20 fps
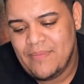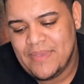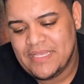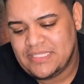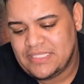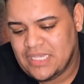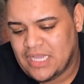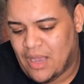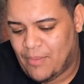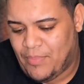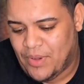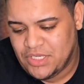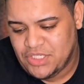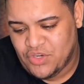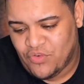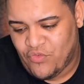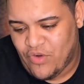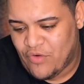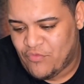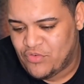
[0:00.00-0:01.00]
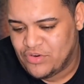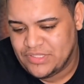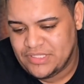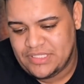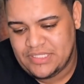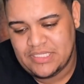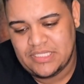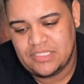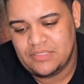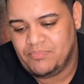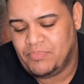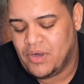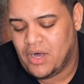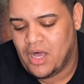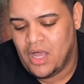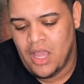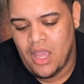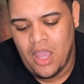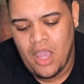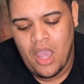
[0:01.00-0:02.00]
missing a bunch of references,
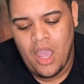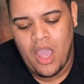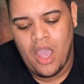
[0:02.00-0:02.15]
but